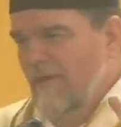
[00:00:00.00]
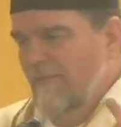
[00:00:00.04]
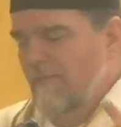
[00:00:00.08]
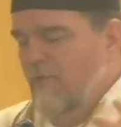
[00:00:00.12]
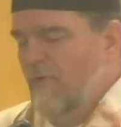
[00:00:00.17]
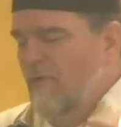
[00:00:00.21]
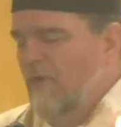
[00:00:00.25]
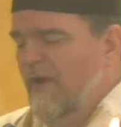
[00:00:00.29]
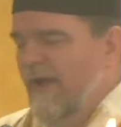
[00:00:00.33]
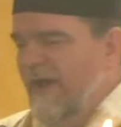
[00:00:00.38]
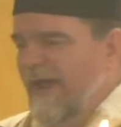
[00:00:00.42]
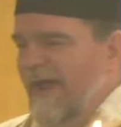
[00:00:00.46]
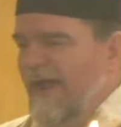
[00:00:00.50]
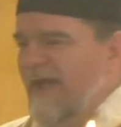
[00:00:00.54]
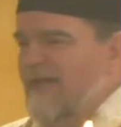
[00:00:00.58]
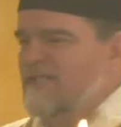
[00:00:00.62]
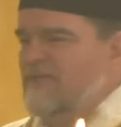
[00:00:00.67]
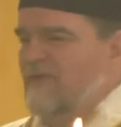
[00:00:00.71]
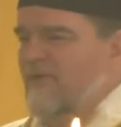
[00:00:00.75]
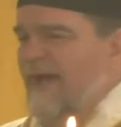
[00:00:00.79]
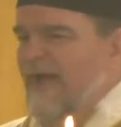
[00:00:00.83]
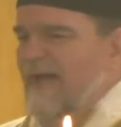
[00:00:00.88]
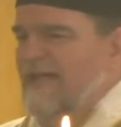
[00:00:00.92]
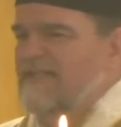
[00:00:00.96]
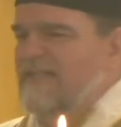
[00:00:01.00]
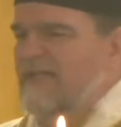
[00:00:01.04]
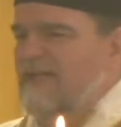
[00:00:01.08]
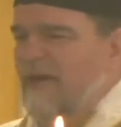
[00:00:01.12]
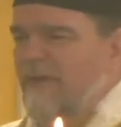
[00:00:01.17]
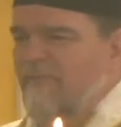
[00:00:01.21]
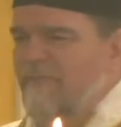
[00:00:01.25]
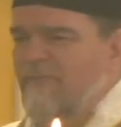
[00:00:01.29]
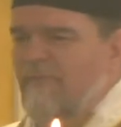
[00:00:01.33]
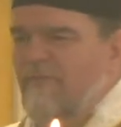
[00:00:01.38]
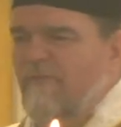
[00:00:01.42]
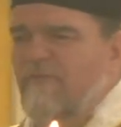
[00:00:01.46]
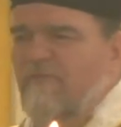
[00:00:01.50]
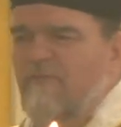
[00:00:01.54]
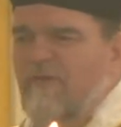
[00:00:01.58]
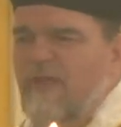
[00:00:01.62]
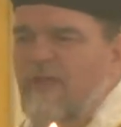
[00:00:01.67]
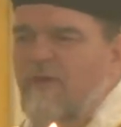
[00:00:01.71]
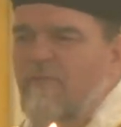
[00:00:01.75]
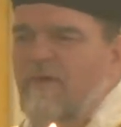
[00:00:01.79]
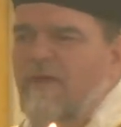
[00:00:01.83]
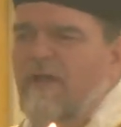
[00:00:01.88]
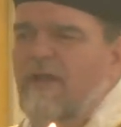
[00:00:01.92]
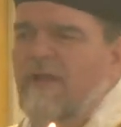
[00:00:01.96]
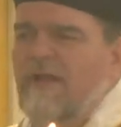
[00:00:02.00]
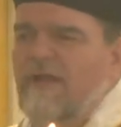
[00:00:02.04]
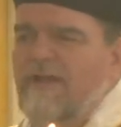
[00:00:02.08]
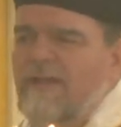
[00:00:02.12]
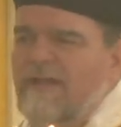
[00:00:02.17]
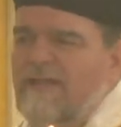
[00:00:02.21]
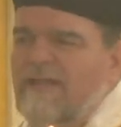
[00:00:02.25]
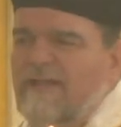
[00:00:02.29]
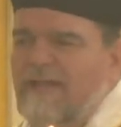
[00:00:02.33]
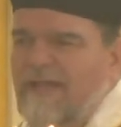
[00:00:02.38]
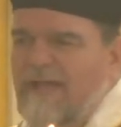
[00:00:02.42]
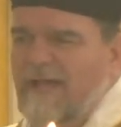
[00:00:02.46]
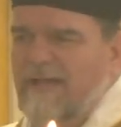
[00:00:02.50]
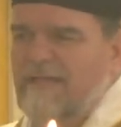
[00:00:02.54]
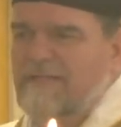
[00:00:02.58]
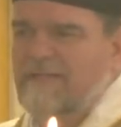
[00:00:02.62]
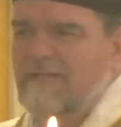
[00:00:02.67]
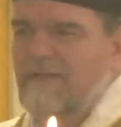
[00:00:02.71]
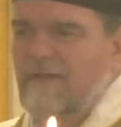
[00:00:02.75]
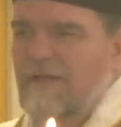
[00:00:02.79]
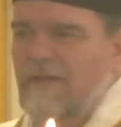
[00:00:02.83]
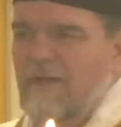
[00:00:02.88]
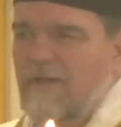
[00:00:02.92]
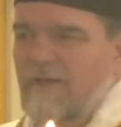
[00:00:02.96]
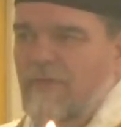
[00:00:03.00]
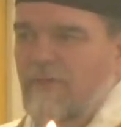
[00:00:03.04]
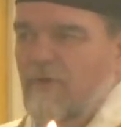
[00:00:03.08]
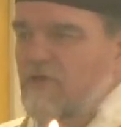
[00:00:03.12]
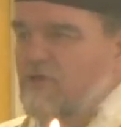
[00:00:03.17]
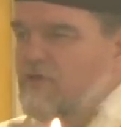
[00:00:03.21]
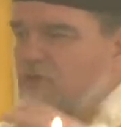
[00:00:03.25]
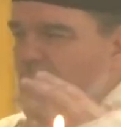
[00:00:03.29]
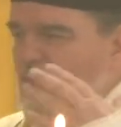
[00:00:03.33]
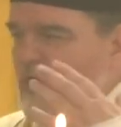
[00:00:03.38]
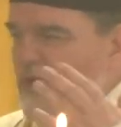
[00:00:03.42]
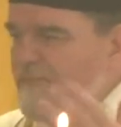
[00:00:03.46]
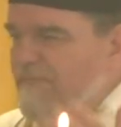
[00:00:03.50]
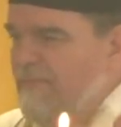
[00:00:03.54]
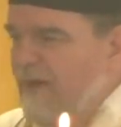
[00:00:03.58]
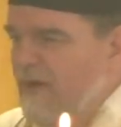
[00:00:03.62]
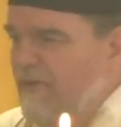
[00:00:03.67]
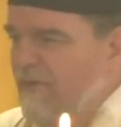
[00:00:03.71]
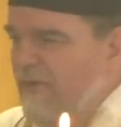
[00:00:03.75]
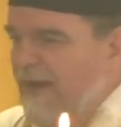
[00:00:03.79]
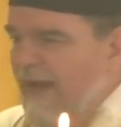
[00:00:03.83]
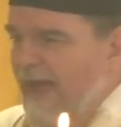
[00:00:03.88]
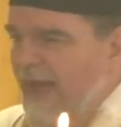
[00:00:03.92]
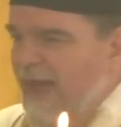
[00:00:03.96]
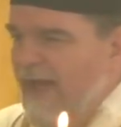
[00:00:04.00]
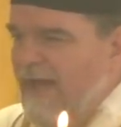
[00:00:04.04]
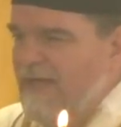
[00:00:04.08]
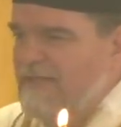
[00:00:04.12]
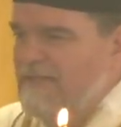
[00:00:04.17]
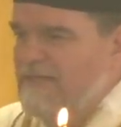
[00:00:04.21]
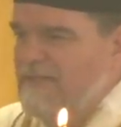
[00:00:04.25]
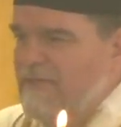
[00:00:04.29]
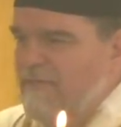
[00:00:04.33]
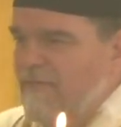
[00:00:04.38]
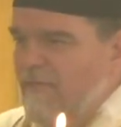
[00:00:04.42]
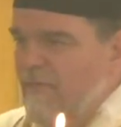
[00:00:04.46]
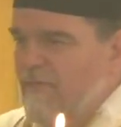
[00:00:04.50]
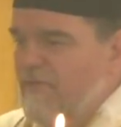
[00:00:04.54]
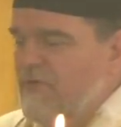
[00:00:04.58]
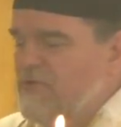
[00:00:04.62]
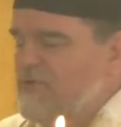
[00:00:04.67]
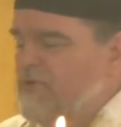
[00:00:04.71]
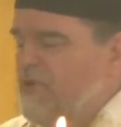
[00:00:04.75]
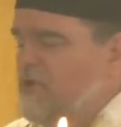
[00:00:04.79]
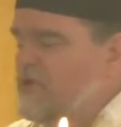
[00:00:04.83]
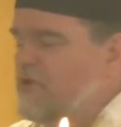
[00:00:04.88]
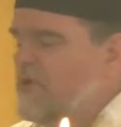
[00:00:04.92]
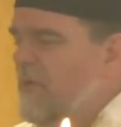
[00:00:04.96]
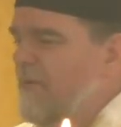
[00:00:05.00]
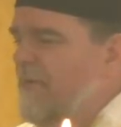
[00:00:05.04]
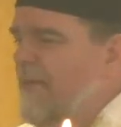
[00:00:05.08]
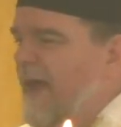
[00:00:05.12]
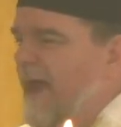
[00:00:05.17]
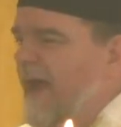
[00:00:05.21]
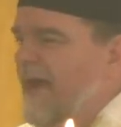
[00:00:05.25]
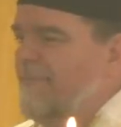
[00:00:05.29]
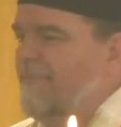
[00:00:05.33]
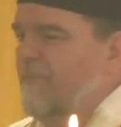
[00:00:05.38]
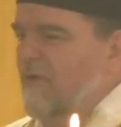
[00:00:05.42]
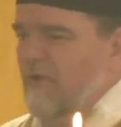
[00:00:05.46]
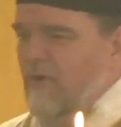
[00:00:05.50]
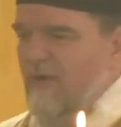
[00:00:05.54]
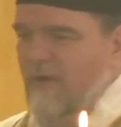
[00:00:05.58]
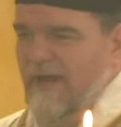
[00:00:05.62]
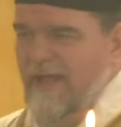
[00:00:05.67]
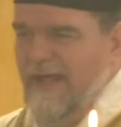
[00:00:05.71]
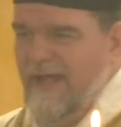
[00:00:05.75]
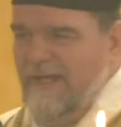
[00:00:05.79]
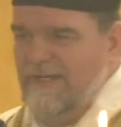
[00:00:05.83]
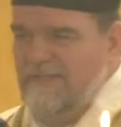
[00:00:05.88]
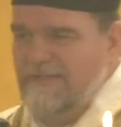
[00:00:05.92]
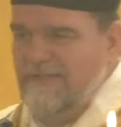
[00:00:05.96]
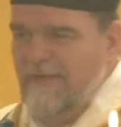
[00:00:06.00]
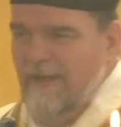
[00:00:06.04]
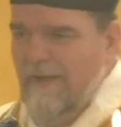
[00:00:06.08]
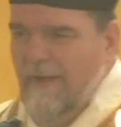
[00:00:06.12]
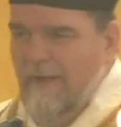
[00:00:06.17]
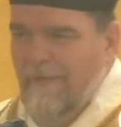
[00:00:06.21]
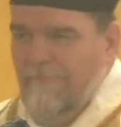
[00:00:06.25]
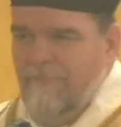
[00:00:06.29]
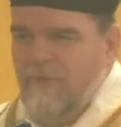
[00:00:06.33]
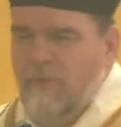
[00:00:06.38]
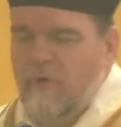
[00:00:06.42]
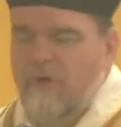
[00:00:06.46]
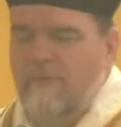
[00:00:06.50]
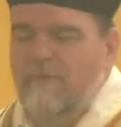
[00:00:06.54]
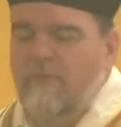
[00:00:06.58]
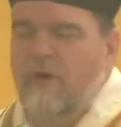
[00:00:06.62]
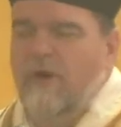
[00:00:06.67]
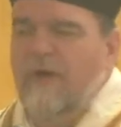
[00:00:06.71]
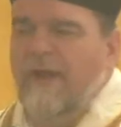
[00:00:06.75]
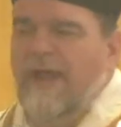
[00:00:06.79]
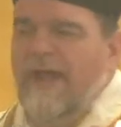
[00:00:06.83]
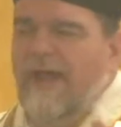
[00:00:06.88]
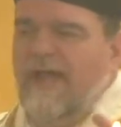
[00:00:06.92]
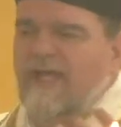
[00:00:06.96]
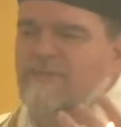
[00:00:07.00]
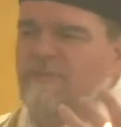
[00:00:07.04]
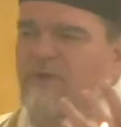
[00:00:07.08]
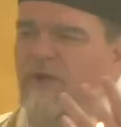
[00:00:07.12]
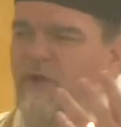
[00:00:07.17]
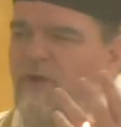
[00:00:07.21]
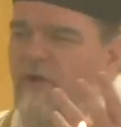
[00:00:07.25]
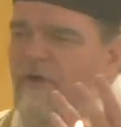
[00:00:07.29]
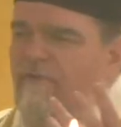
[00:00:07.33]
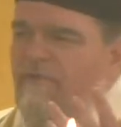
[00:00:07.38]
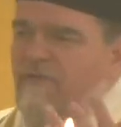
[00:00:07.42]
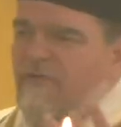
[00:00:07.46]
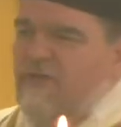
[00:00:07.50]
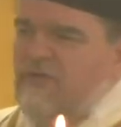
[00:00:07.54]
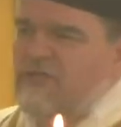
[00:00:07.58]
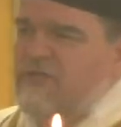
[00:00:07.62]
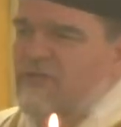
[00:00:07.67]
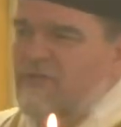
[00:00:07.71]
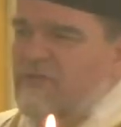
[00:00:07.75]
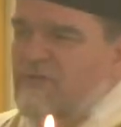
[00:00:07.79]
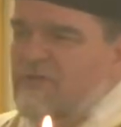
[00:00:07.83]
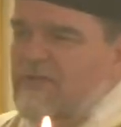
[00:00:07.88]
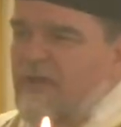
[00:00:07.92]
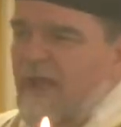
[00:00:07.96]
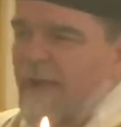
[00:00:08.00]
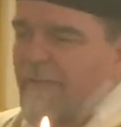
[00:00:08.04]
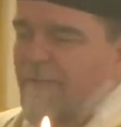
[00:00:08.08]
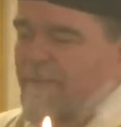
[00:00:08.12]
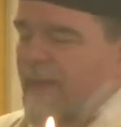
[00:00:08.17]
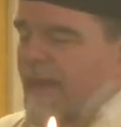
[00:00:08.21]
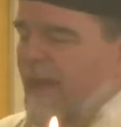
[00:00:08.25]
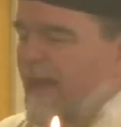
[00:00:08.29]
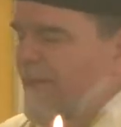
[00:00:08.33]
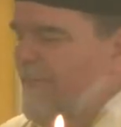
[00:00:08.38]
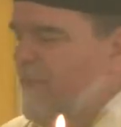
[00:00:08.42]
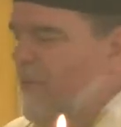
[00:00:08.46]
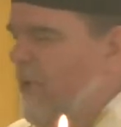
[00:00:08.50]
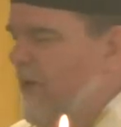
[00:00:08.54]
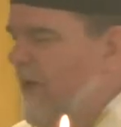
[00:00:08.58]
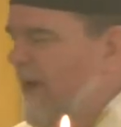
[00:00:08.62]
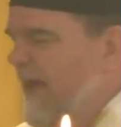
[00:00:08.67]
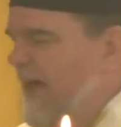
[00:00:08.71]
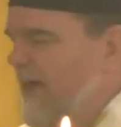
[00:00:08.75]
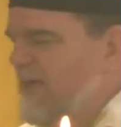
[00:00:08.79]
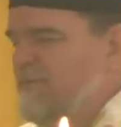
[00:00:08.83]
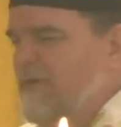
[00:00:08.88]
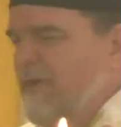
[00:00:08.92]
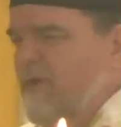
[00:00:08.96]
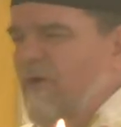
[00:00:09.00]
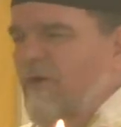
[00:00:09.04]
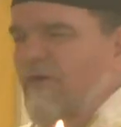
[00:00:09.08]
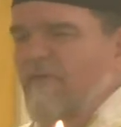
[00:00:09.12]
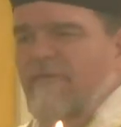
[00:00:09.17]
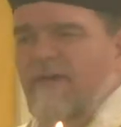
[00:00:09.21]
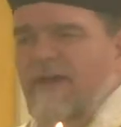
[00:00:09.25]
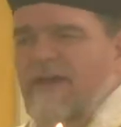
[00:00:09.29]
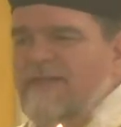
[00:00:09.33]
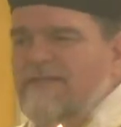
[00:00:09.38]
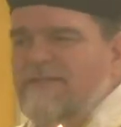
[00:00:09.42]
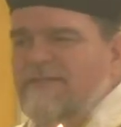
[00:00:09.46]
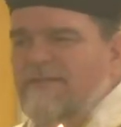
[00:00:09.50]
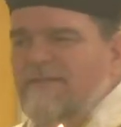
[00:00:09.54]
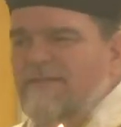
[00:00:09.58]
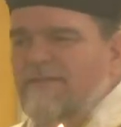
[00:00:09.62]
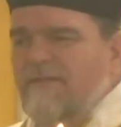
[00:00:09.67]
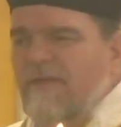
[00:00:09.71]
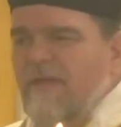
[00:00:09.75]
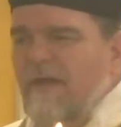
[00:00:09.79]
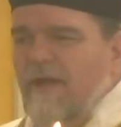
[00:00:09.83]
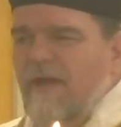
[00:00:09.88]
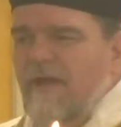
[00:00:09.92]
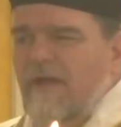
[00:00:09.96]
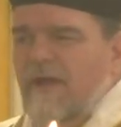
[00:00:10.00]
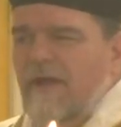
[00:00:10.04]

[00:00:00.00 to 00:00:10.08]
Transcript: Moral acts are acts that come from the free will and intellect. There's good moral acts, well, there's also bad moral acts. Good moral acts we call virtues, bad moral acts we call vices.